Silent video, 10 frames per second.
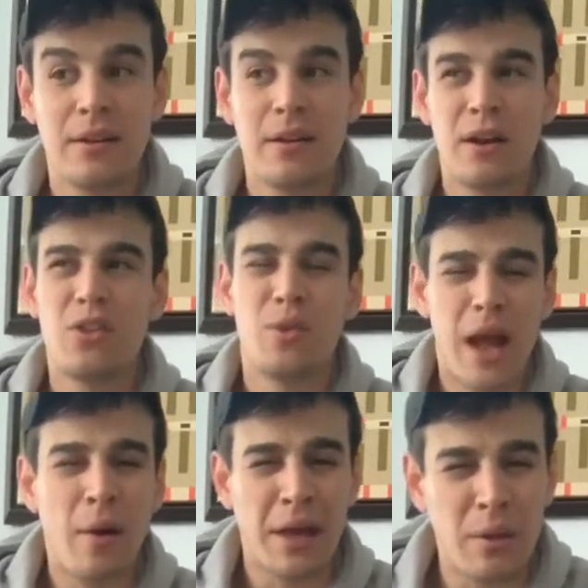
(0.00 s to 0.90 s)
Although
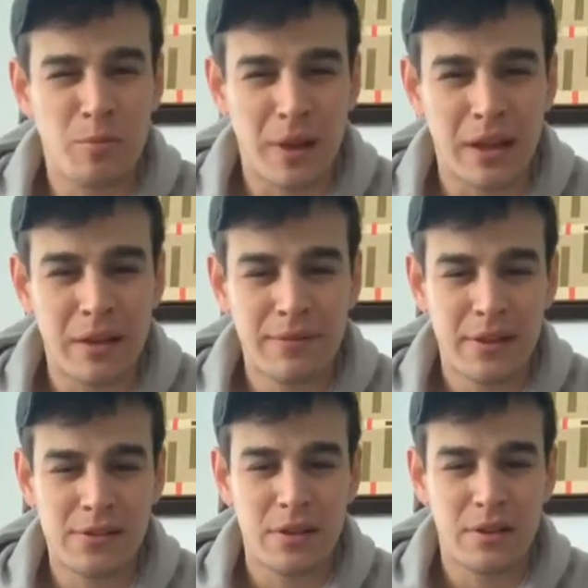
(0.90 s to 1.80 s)
now I eat with my left
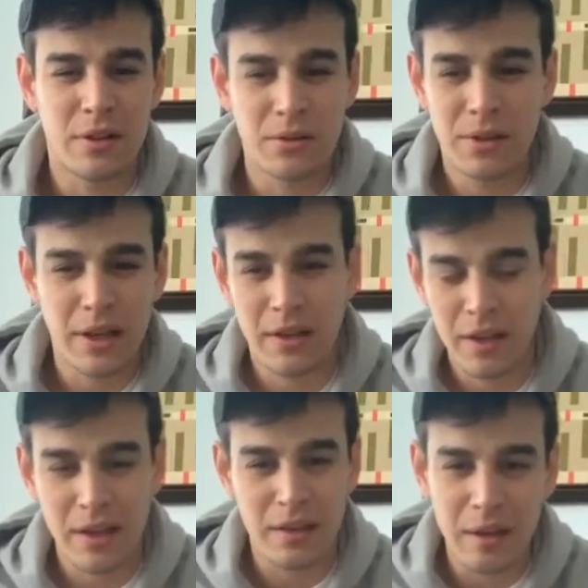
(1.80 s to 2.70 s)
as an adult. Like
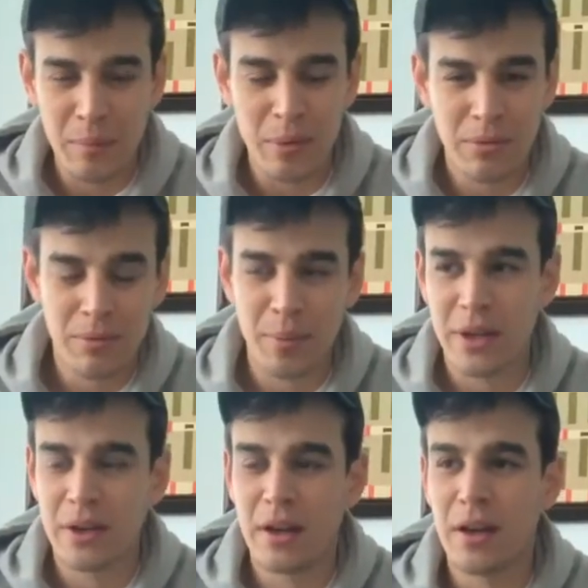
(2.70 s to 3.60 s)
I can eat both.
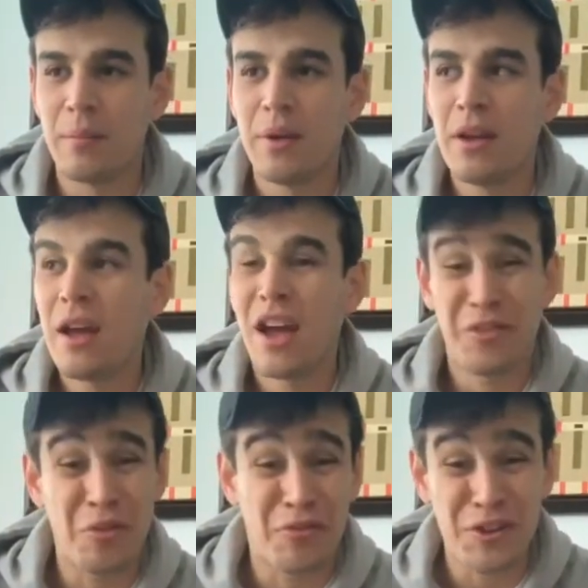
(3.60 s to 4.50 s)
But I
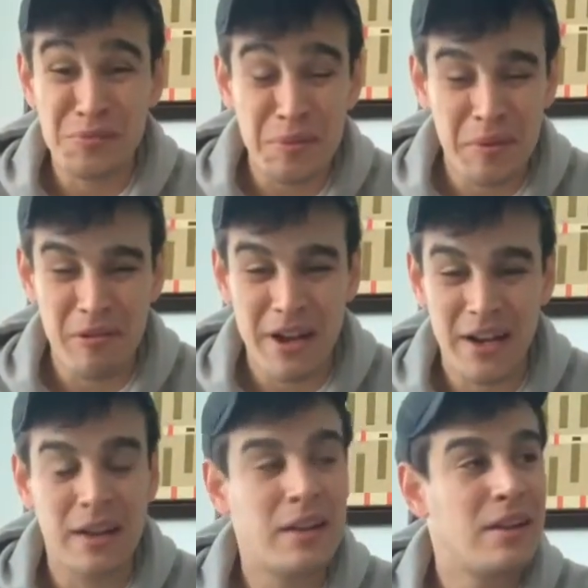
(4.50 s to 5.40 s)
throw a frisbee with my right
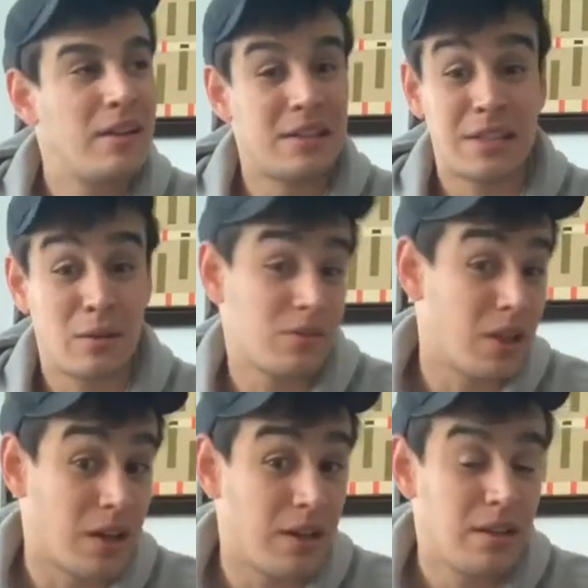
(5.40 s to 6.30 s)
hand because that's how I was taught.